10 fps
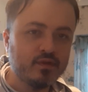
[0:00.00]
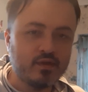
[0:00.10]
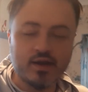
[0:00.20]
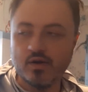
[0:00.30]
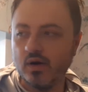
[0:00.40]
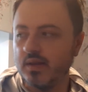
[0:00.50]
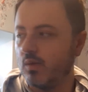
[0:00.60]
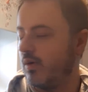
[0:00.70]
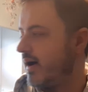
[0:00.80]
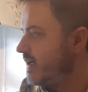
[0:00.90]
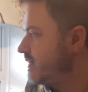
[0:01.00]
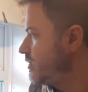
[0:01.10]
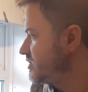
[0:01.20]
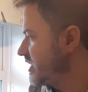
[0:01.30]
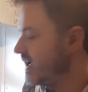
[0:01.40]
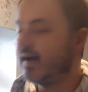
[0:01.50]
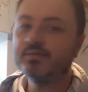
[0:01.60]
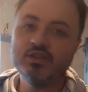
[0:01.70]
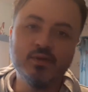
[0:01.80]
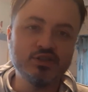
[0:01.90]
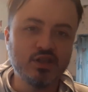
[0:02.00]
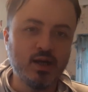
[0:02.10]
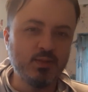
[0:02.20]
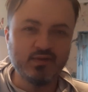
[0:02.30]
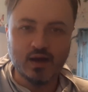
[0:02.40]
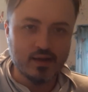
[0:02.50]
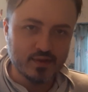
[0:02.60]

they're not in the way, they're not taking up too much time, we've got other